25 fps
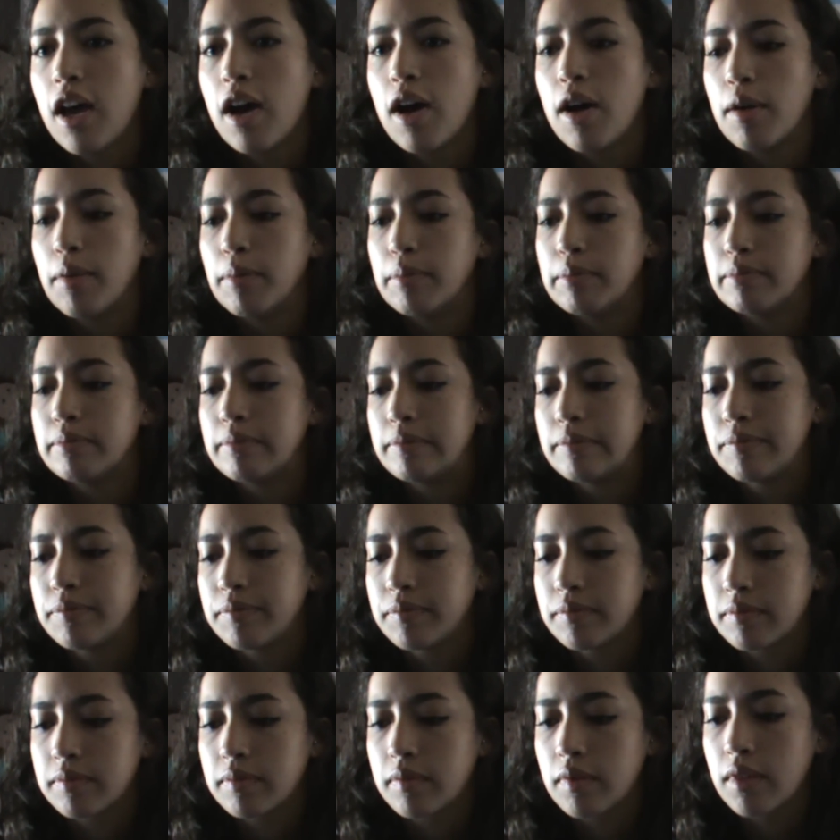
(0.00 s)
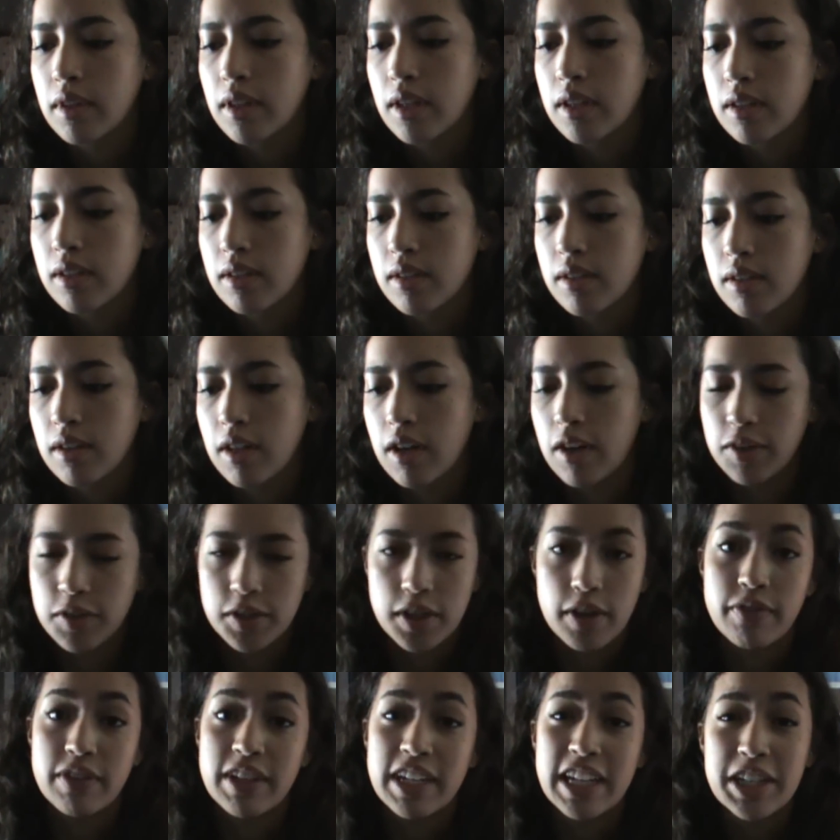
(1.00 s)
I
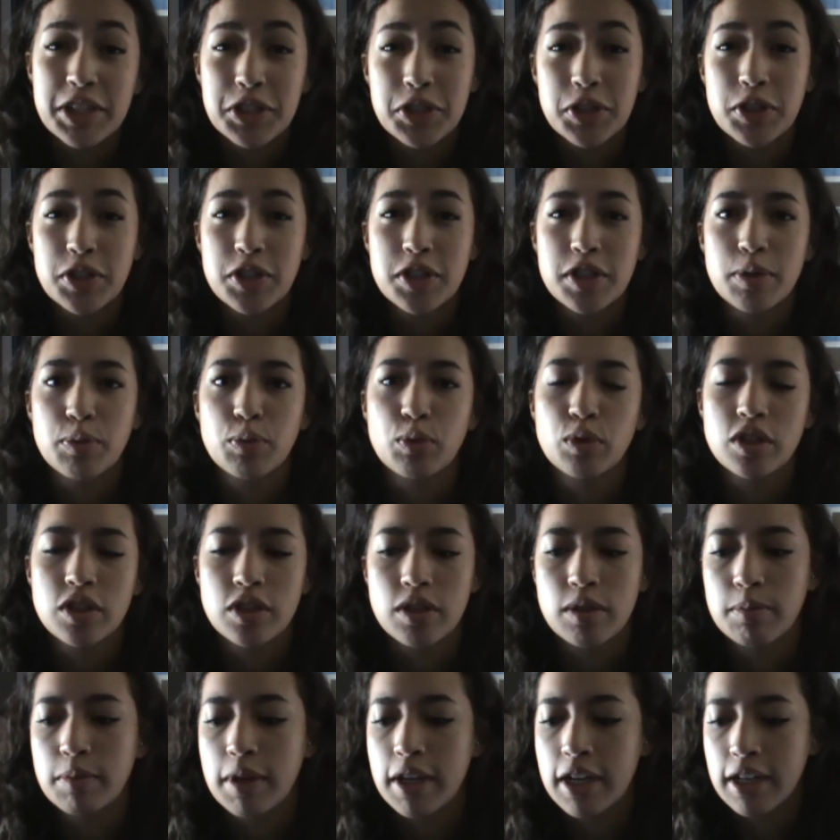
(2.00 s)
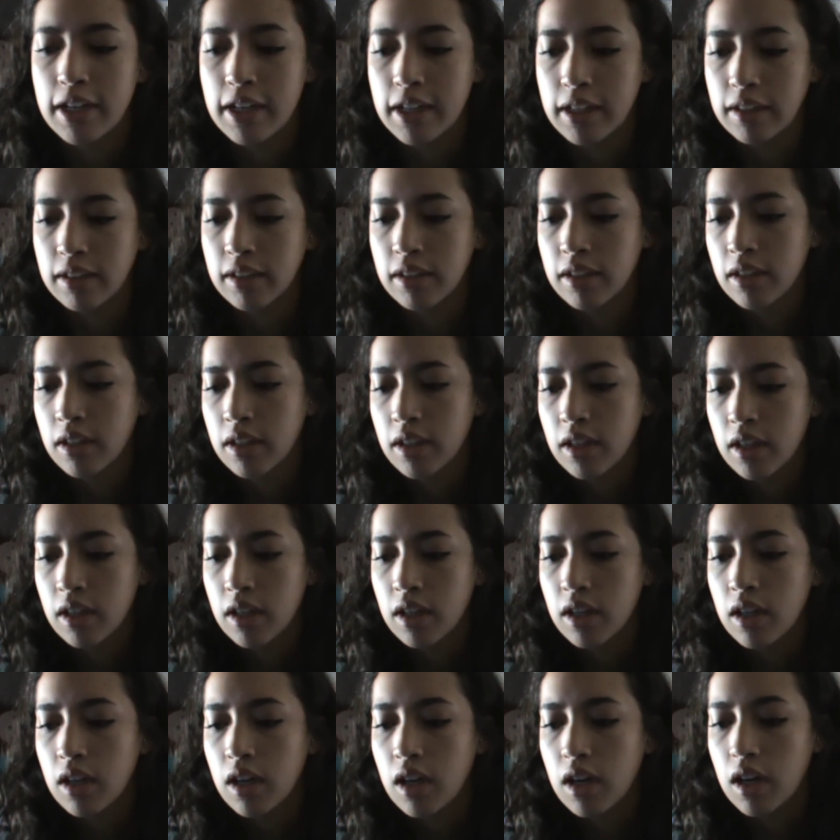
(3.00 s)
also have an internship which I'm editing
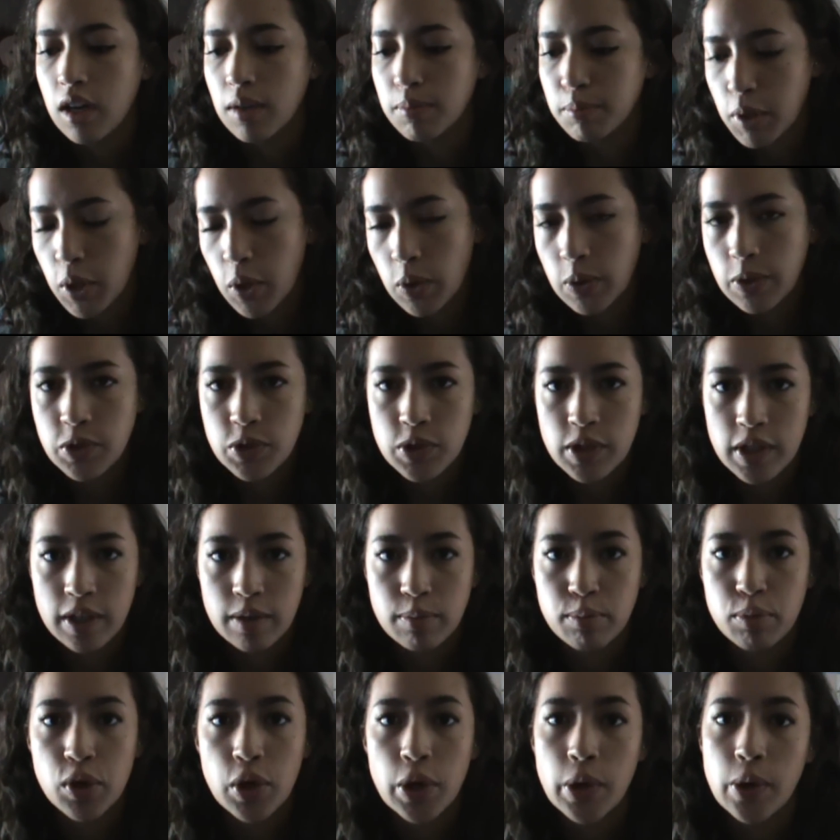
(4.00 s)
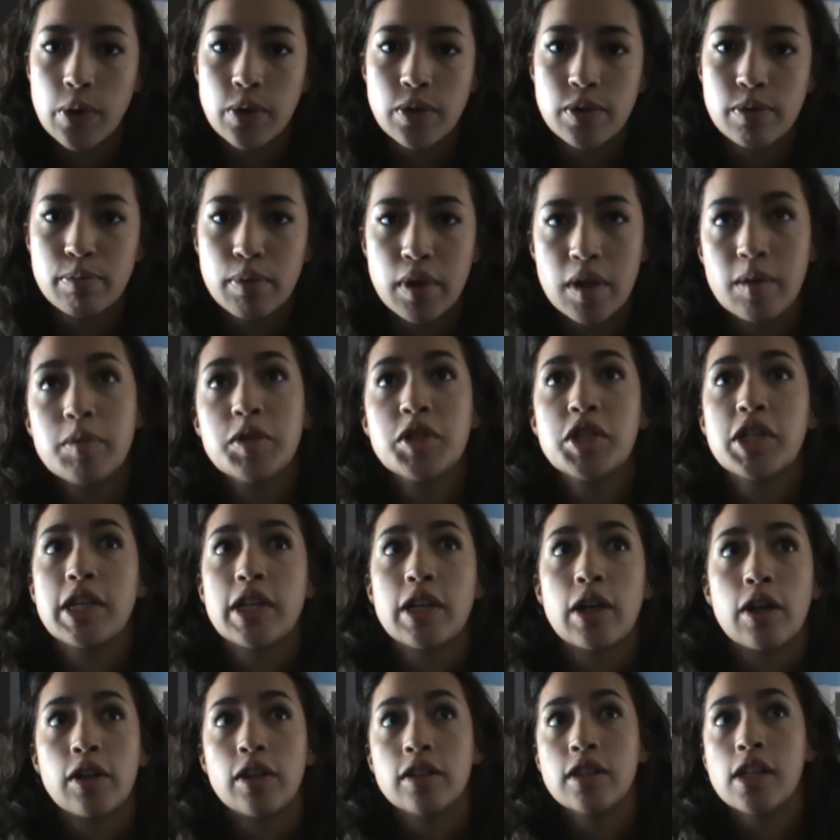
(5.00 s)
poetry and prose and publishing
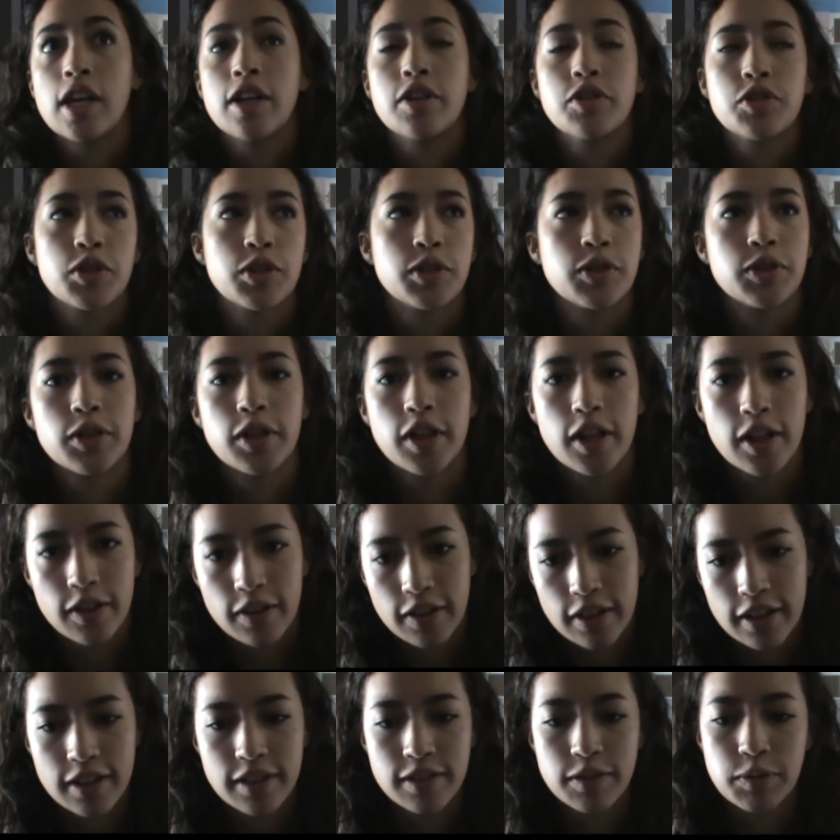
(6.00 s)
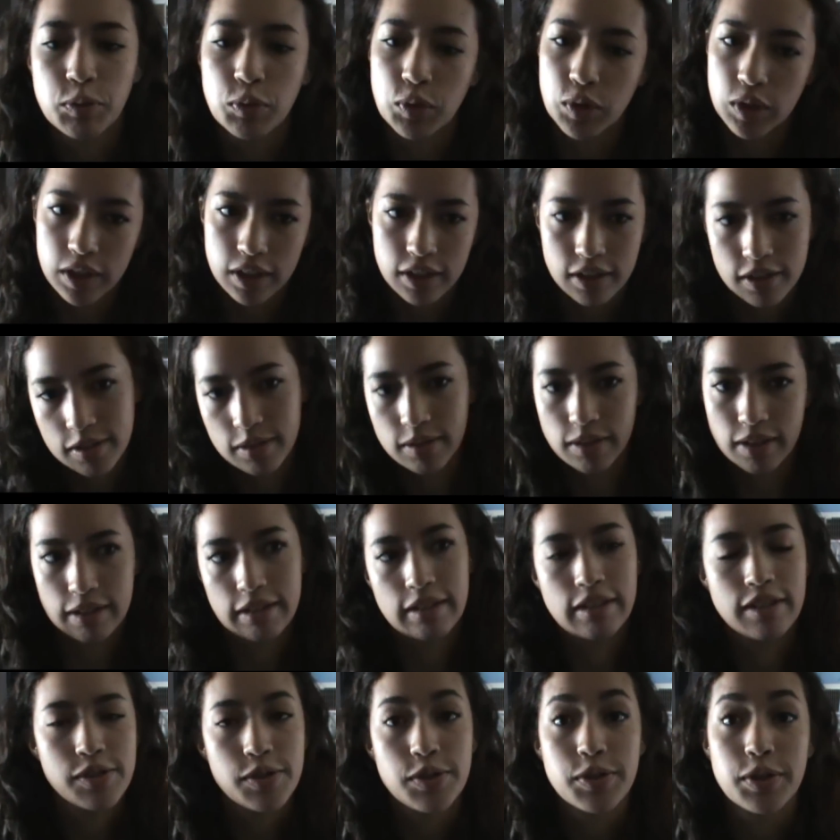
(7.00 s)
an online journal and all that, and then work,
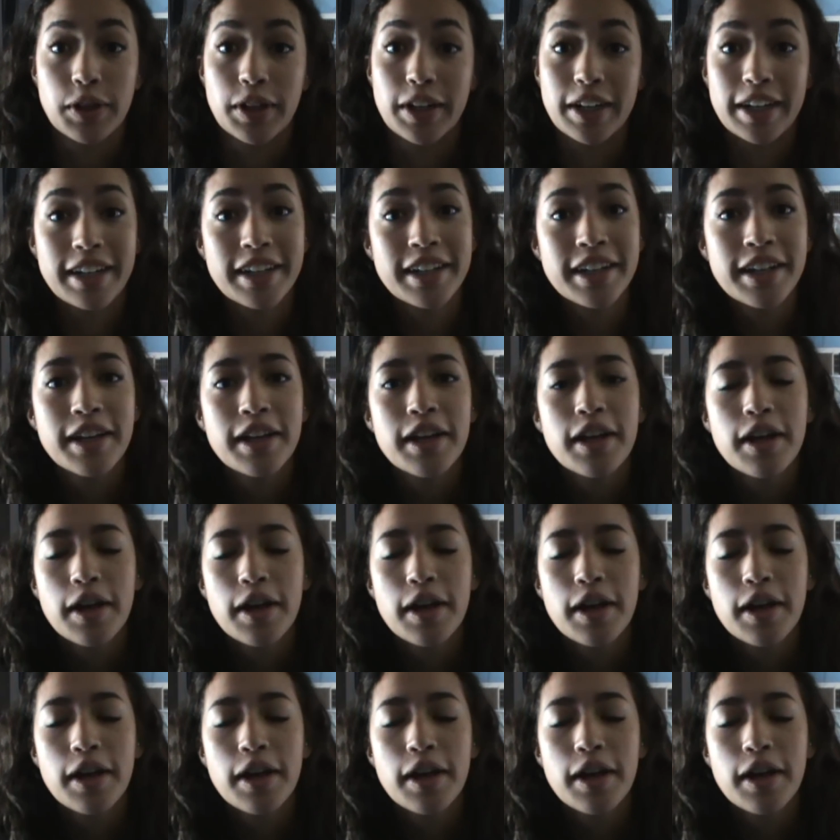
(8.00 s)
so sorry.